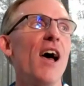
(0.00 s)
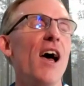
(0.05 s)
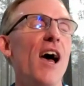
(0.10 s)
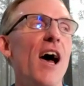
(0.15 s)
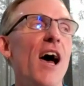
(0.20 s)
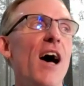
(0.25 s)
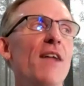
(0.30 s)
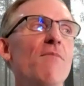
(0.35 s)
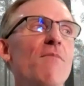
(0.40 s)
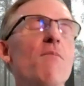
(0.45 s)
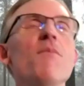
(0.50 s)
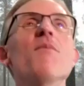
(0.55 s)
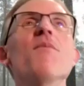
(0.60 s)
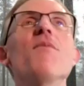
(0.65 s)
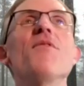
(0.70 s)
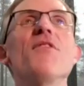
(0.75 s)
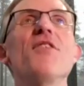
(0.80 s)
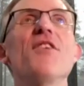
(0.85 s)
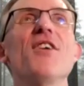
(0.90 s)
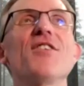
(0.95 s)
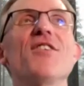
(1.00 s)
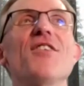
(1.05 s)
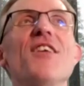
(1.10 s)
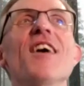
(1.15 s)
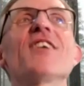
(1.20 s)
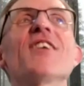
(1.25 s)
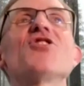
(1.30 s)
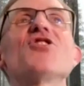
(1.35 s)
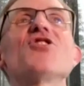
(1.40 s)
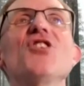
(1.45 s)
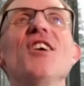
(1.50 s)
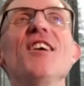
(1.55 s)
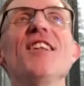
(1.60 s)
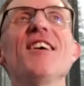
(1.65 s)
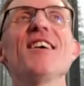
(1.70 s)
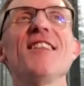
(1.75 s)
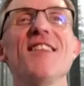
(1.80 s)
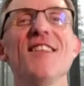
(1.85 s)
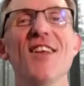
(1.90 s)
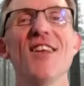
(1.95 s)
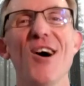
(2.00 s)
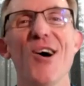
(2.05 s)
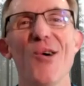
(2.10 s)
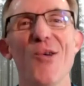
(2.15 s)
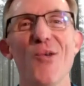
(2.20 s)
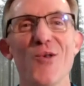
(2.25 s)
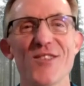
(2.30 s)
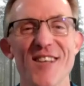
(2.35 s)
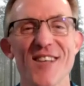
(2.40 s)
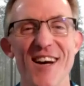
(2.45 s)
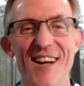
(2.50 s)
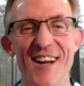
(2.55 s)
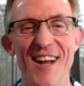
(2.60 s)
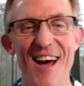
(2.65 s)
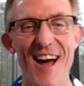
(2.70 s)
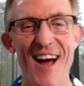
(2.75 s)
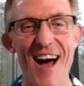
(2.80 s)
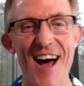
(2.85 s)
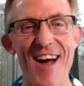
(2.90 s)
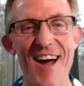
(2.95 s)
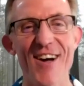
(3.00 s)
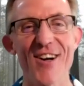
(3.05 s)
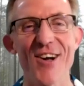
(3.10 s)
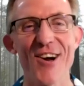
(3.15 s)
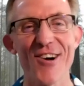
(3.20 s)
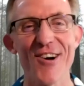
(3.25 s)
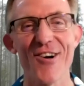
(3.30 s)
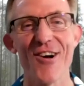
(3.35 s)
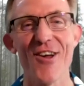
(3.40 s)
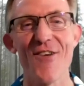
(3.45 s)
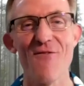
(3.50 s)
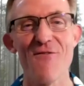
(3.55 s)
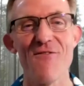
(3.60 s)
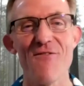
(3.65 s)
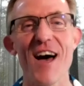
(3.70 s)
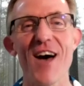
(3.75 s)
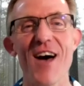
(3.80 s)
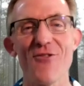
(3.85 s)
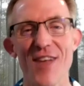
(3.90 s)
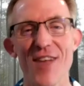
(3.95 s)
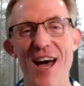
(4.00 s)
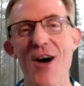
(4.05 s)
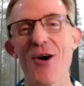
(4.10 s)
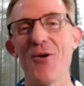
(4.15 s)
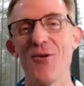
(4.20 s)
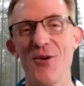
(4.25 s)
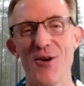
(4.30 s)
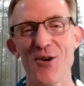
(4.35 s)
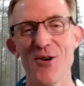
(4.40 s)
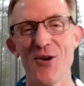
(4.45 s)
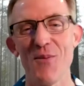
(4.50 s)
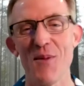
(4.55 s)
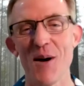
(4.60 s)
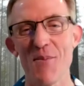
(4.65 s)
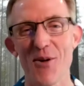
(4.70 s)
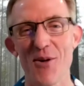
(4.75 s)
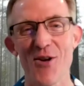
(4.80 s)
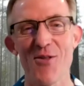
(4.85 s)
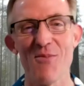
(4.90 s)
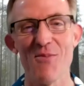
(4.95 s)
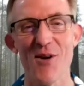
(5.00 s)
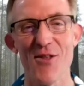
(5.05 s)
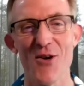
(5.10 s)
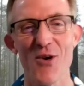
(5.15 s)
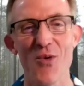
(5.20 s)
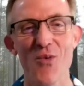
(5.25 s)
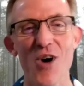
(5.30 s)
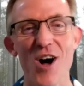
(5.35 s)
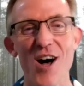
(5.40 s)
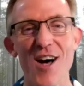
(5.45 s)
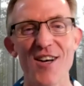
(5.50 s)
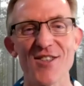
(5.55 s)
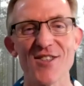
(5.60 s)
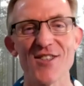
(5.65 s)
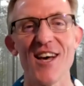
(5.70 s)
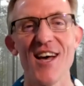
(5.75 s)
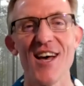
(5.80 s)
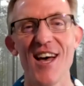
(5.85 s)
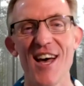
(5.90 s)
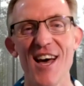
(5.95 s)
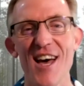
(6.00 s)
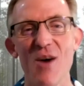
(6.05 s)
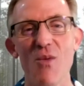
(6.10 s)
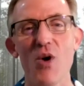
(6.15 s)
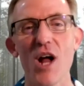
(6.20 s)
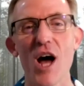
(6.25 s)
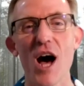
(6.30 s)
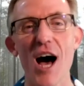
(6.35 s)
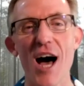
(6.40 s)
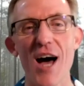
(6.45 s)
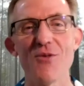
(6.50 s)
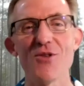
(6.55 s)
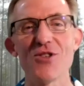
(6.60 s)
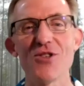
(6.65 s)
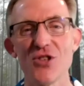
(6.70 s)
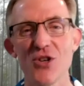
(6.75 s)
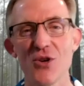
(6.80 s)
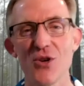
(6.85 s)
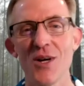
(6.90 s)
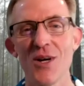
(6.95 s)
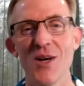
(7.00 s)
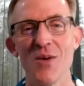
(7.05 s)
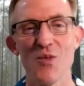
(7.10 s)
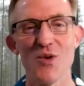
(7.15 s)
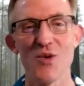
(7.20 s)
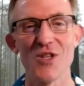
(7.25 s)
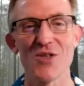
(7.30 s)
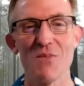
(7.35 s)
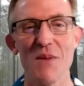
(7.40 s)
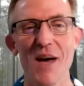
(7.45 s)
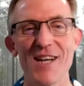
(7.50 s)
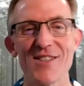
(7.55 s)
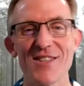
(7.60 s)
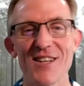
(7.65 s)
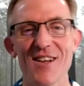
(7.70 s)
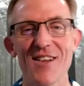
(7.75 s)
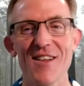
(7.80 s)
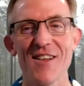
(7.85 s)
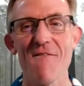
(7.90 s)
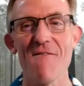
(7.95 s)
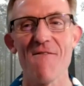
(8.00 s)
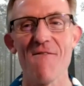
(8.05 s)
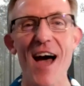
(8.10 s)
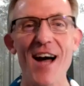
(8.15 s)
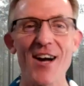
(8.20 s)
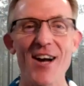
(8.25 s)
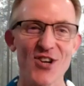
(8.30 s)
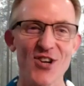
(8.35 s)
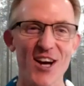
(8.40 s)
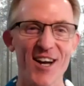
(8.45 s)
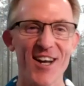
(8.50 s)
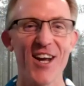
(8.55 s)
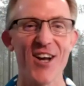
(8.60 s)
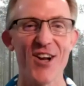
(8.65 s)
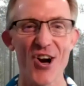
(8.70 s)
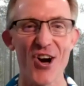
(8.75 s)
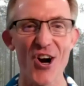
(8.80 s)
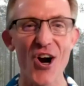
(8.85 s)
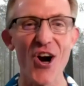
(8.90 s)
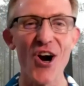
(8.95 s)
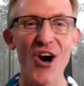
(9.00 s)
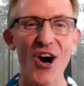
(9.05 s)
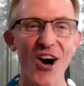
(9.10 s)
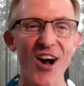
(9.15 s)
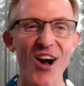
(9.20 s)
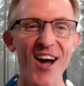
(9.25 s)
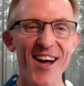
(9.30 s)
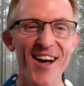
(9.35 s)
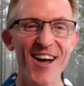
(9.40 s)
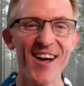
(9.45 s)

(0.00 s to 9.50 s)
And the thing she didn't know was that I had already found out who my birth mother was. And what I was doing was basically fact checking her